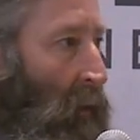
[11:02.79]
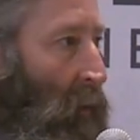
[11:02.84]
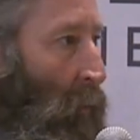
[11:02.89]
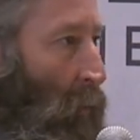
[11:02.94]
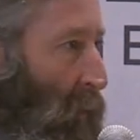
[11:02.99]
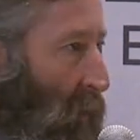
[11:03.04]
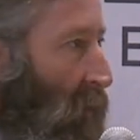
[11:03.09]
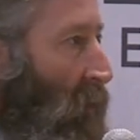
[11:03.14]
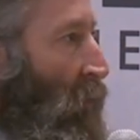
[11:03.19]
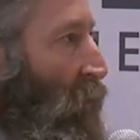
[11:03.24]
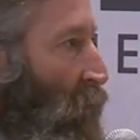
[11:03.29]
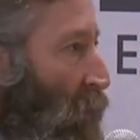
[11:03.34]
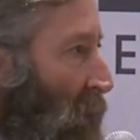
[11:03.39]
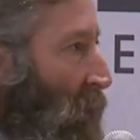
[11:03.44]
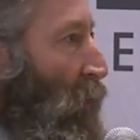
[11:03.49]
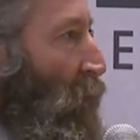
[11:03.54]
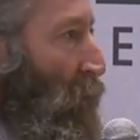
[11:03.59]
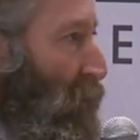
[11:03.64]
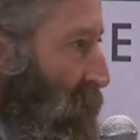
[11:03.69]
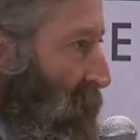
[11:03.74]
We're a
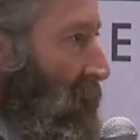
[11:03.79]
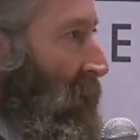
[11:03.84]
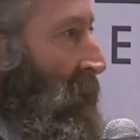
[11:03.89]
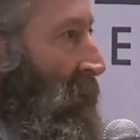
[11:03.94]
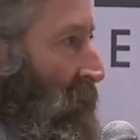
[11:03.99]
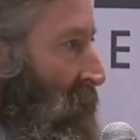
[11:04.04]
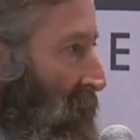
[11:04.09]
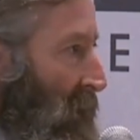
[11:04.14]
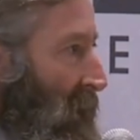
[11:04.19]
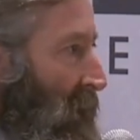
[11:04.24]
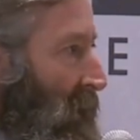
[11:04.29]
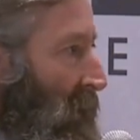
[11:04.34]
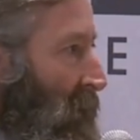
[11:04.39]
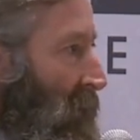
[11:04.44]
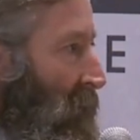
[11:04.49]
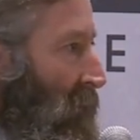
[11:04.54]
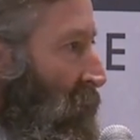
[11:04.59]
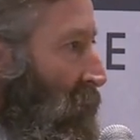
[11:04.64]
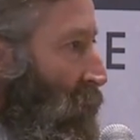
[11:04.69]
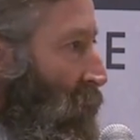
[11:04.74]
real thing
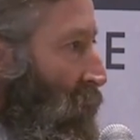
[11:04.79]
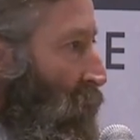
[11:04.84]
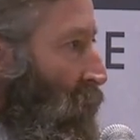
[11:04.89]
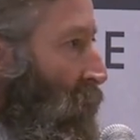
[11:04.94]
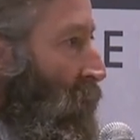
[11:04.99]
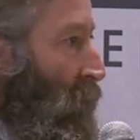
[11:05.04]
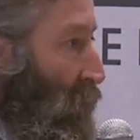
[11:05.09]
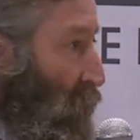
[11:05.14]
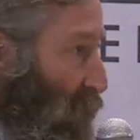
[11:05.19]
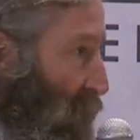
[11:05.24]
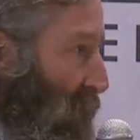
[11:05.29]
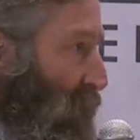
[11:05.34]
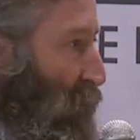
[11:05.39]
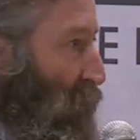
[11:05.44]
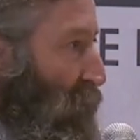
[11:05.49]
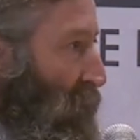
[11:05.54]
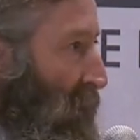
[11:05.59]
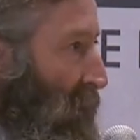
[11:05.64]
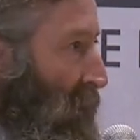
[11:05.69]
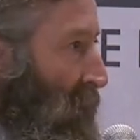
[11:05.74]
today we're, we're a real
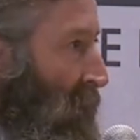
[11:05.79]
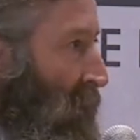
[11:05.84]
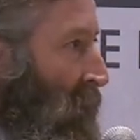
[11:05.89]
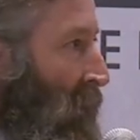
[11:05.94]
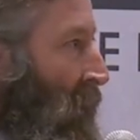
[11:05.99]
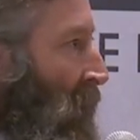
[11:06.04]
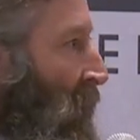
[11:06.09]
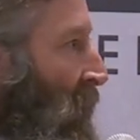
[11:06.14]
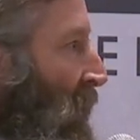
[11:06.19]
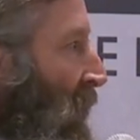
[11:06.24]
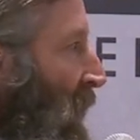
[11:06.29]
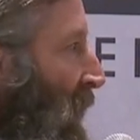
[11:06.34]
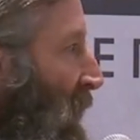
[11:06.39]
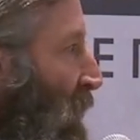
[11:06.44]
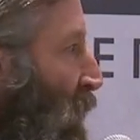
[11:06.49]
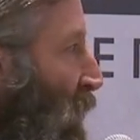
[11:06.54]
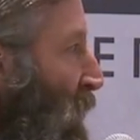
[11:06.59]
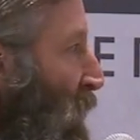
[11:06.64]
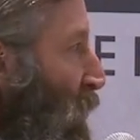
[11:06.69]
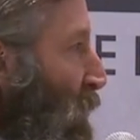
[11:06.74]
thing.
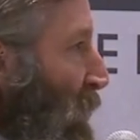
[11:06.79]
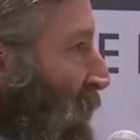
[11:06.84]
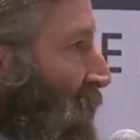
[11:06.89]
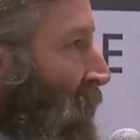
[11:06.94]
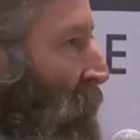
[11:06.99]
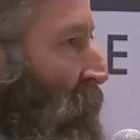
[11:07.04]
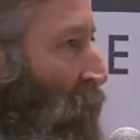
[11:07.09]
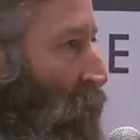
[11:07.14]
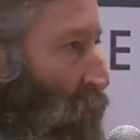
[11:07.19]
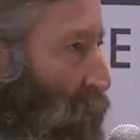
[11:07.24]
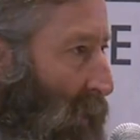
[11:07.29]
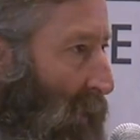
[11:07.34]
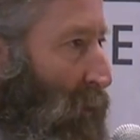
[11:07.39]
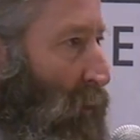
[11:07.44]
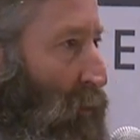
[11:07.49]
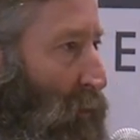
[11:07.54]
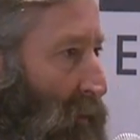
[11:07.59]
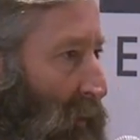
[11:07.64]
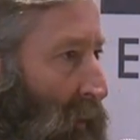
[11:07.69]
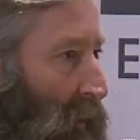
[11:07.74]
And when you become a
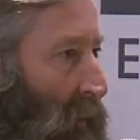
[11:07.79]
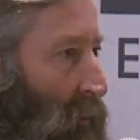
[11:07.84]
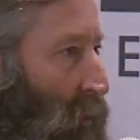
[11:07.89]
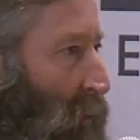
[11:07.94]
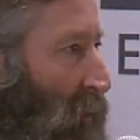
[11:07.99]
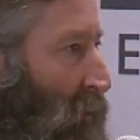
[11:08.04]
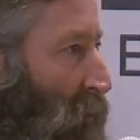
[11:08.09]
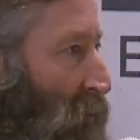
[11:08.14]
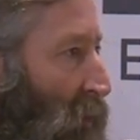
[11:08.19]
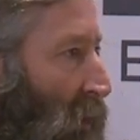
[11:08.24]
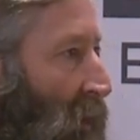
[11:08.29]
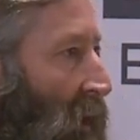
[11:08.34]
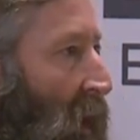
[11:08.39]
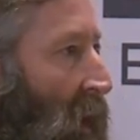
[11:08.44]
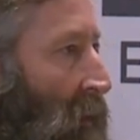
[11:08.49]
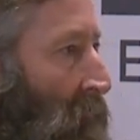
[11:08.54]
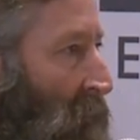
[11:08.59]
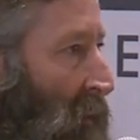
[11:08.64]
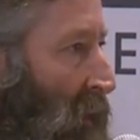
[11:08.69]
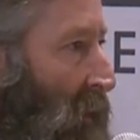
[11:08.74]
real thing where there's a
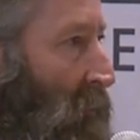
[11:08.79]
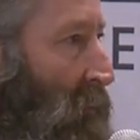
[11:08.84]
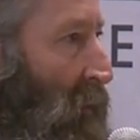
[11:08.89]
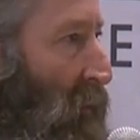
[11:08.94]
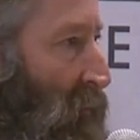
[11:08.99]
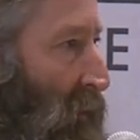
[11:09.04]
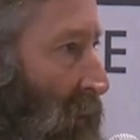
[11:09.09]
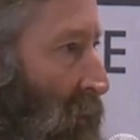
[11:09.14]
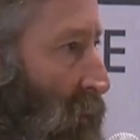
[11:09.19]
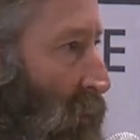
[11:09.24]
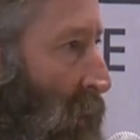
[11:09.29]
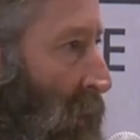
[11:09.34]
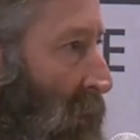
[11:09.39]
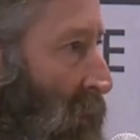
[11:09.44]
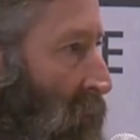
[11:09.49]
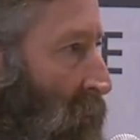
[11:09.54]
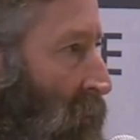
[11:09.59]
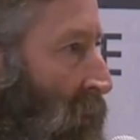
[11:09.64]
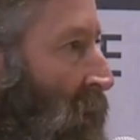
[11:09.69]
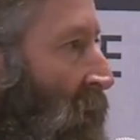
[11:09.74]
lot of money moving
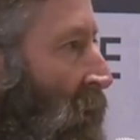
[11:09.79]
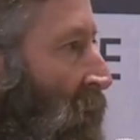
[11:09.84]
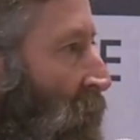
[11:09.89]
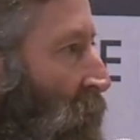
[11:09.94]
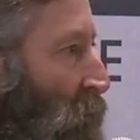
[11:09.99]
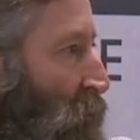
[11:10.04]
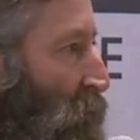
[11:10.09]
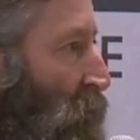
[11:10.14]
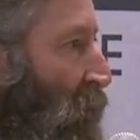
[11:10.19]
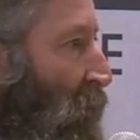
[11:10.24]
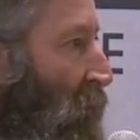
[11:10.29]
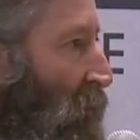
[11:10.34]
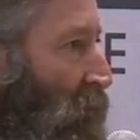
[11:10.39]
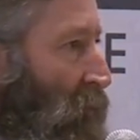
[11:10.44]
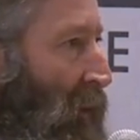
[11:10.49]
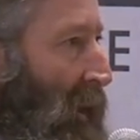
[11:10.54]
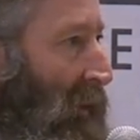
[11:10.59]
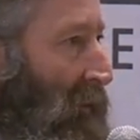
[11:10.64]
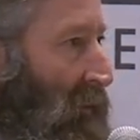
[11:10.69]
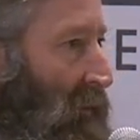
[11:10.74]
around, you start
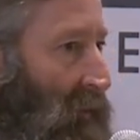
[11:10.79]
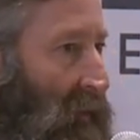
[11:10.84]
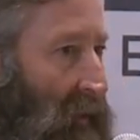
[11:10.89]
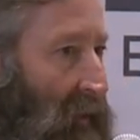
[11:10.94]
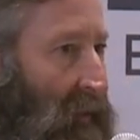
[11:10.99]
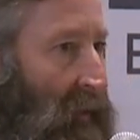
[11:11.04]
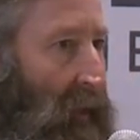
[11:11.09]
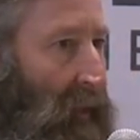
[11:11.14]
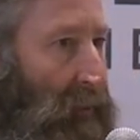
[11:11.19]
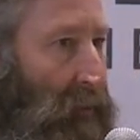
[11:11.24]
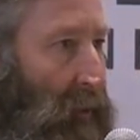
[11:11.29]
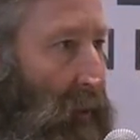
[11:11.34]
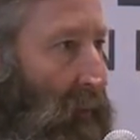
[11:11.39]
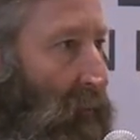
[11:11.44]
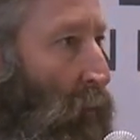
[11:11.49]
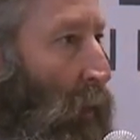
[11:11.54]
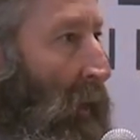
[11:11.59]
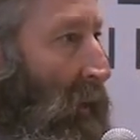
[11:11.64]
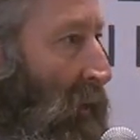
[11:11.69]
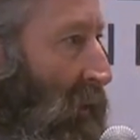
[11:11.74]
attracting the attention
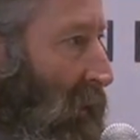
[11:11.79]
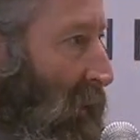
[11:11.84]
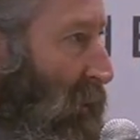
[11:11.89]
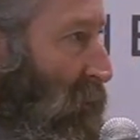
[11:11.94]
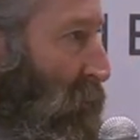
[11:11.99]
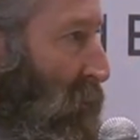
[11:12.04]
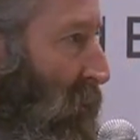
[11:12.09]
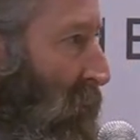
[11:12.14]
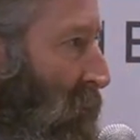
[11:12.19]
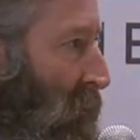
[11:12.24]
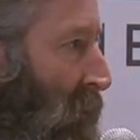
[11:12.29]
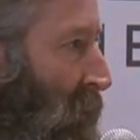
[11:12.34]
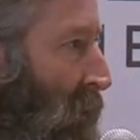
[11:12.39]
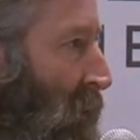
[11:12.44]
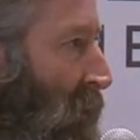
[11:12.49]
of regulation.